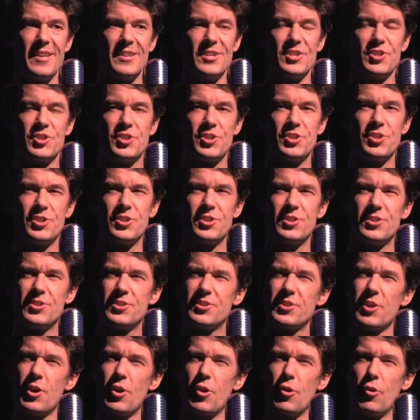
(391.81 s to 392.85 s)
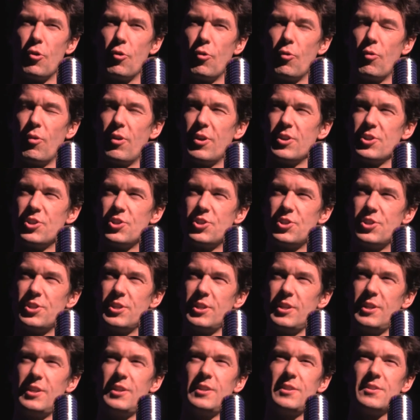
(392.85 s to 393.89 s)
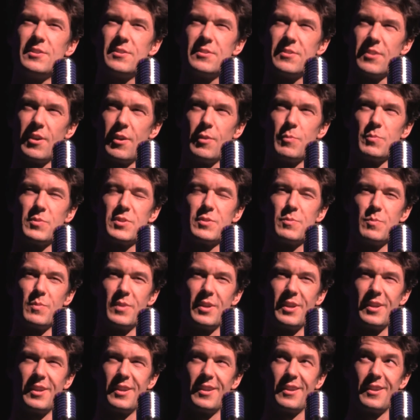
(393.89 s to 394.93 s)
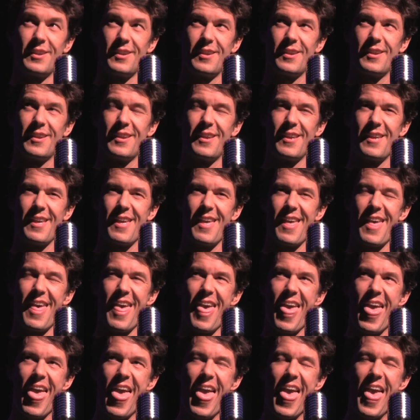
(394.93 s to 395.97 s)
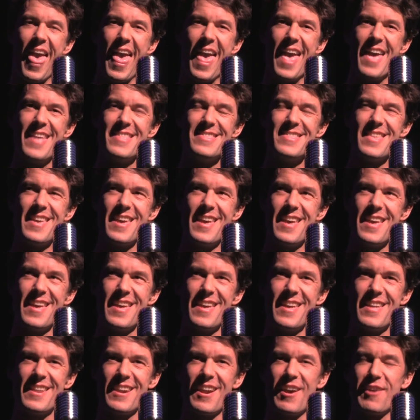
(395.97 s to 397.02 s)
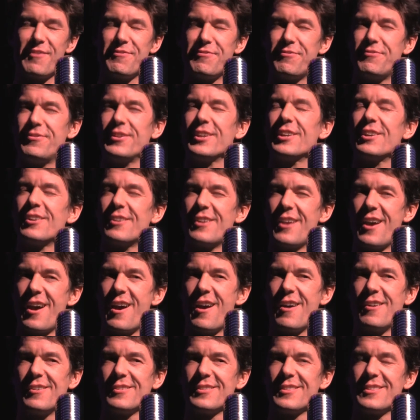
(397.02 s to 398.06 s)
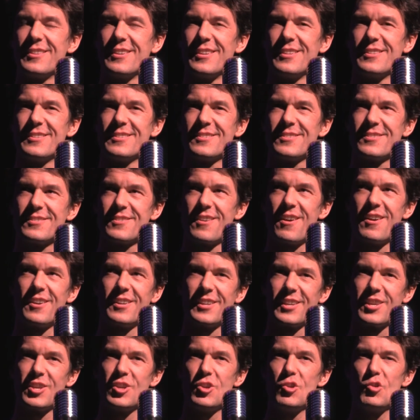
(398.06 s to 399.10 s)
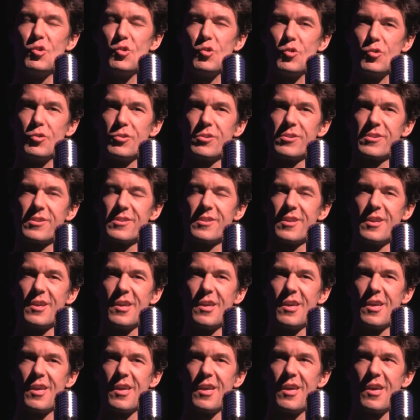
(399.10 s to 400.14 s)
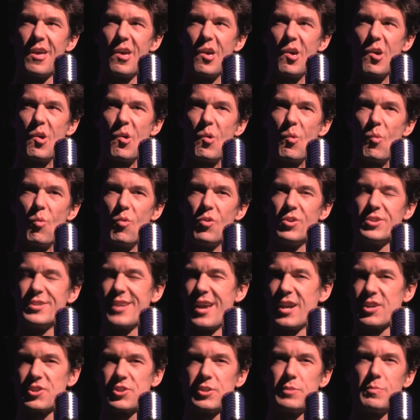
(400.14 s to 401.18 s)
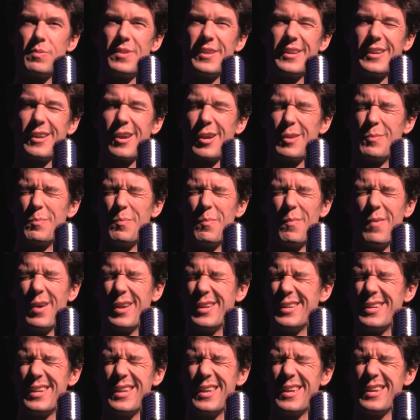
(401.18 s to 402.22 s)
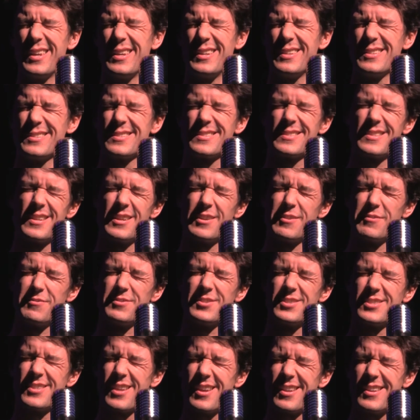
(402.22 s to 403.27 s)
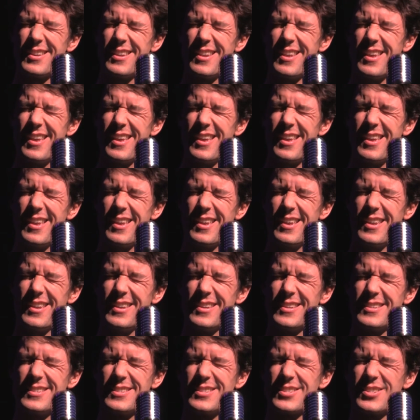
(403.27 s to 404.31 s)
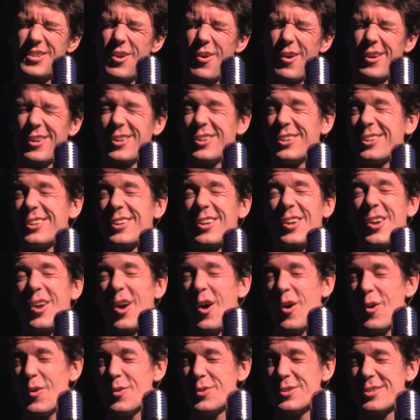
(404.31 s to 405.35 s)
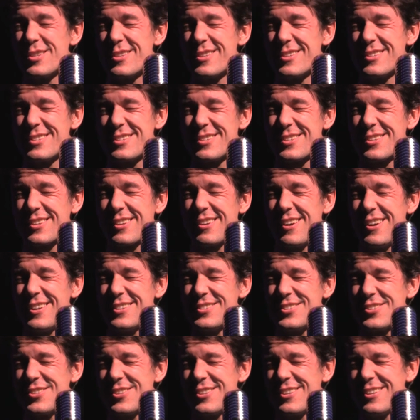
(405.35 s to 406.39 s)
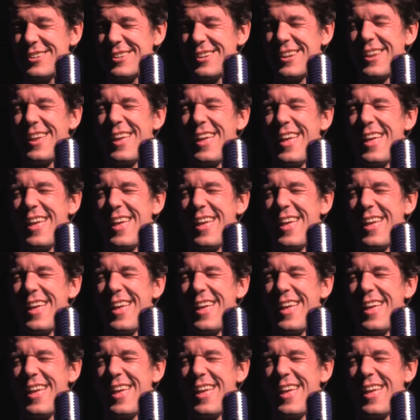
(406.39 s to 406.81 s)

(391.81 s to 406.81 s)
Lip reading: so she dumped me. And then I figured out that Sonic Youth was actually playing on Monday instead of Sunday, and so I couldn't go to this concert.